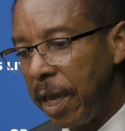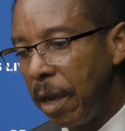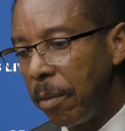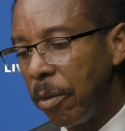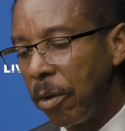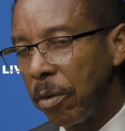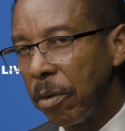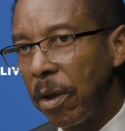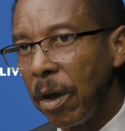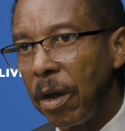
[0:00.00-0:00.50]

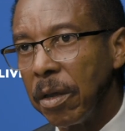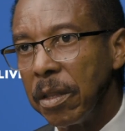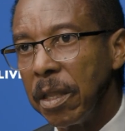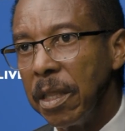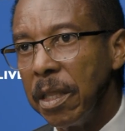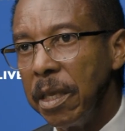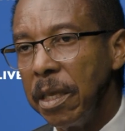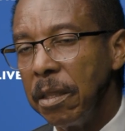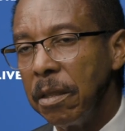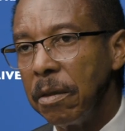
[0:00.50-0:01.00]
about other
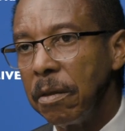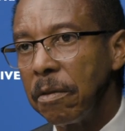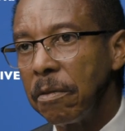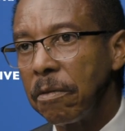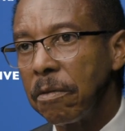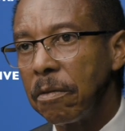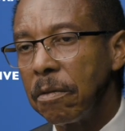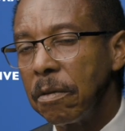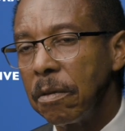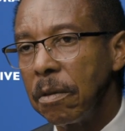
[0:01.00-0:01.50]

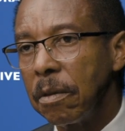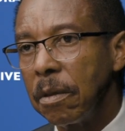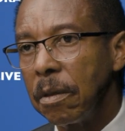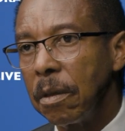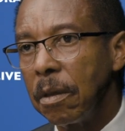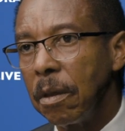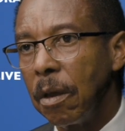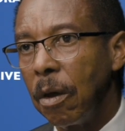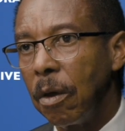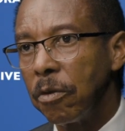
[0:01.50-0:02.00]
leaders
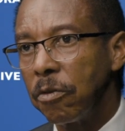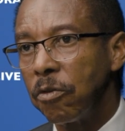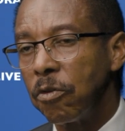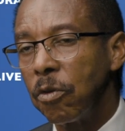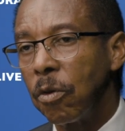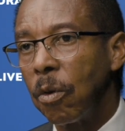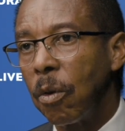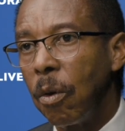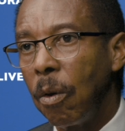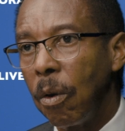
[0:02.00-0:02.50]
or
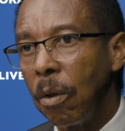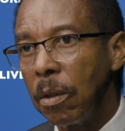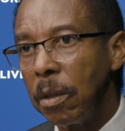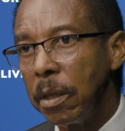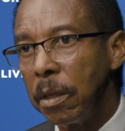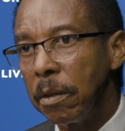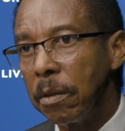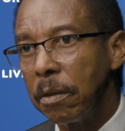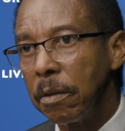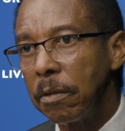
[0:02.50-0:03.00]
so-called
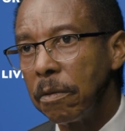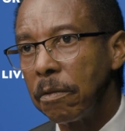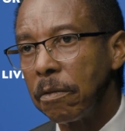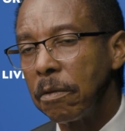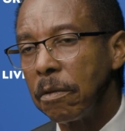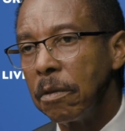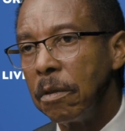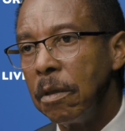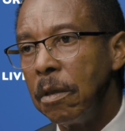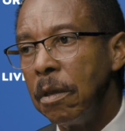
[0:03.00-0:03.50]
leaders,
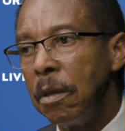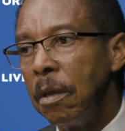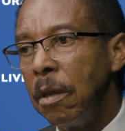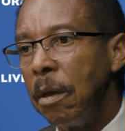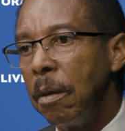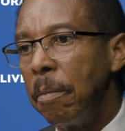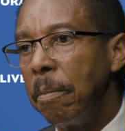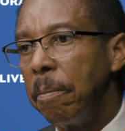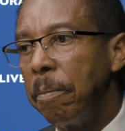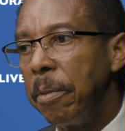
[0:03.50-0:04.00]

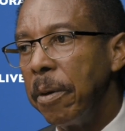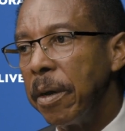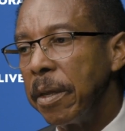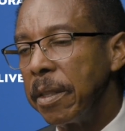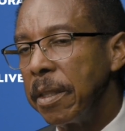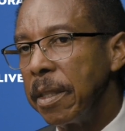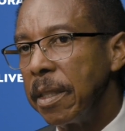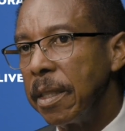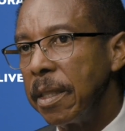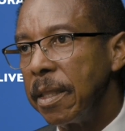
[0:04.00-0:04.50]
but
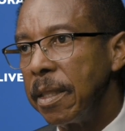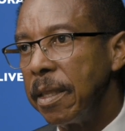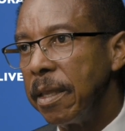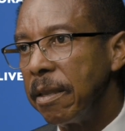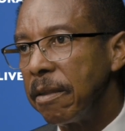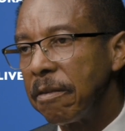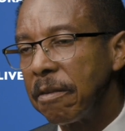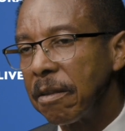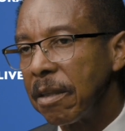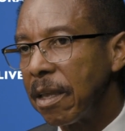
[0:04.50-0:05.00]

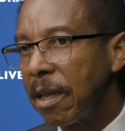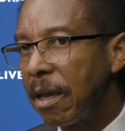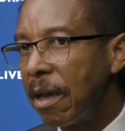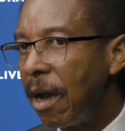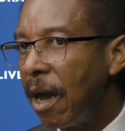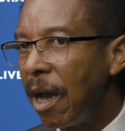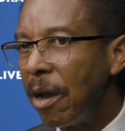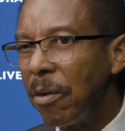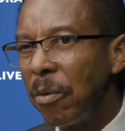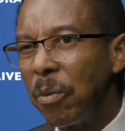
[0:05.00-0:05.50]
this
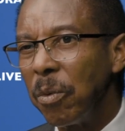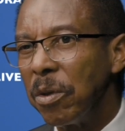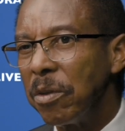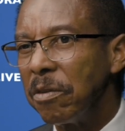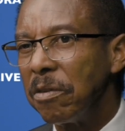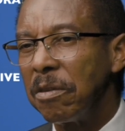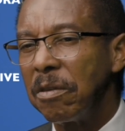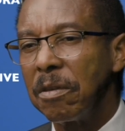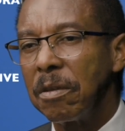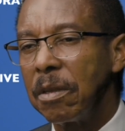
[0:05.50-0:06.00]
guy
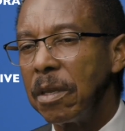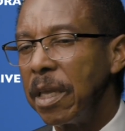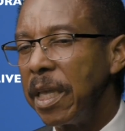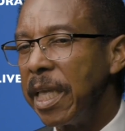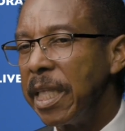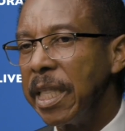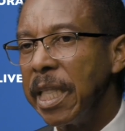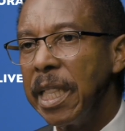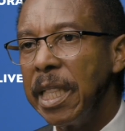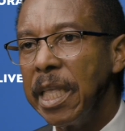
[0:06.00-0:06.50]
was
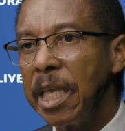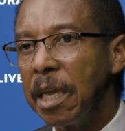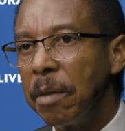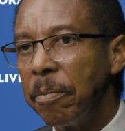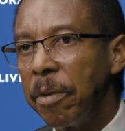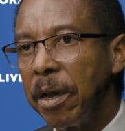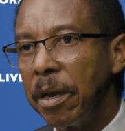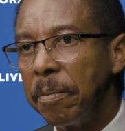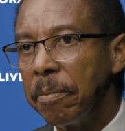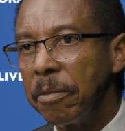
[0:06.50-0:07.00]
in the league
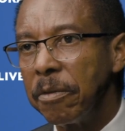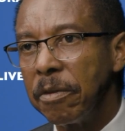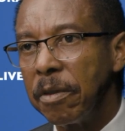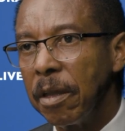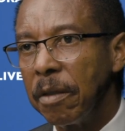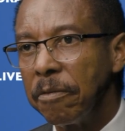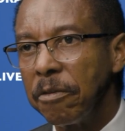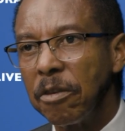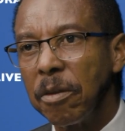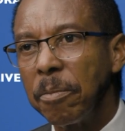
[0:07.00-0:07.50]
by
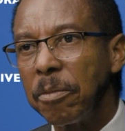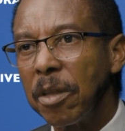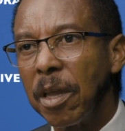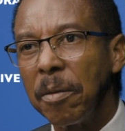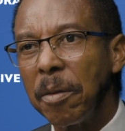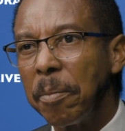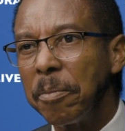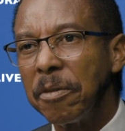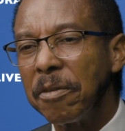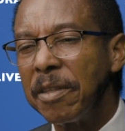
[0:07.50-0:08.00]
himself. Sometimes
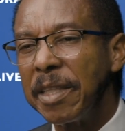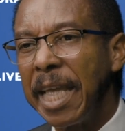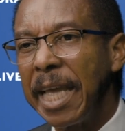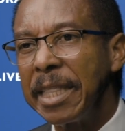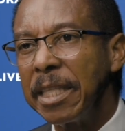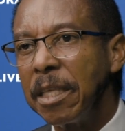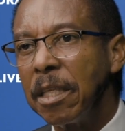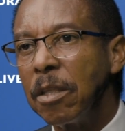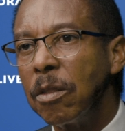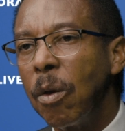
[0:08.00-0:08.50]
I'm
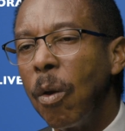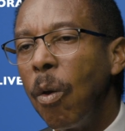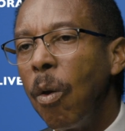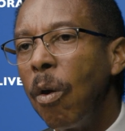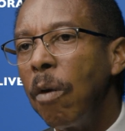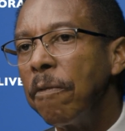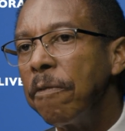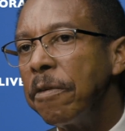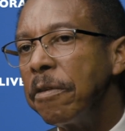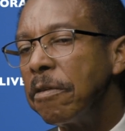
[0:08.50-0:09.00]
standing in the
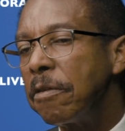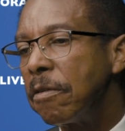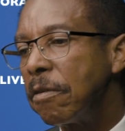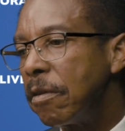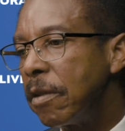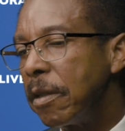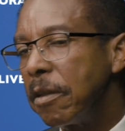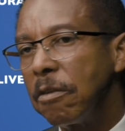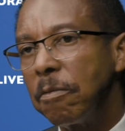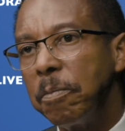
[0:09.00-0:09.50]
office
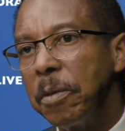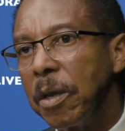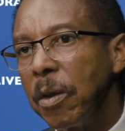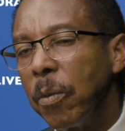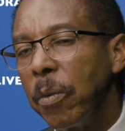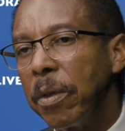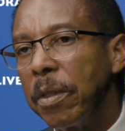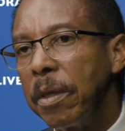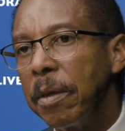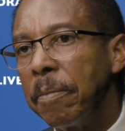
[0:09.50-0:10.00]
speaking
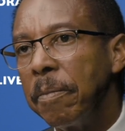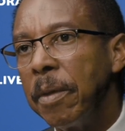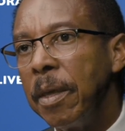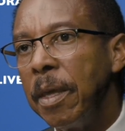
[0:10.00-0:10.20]
with him,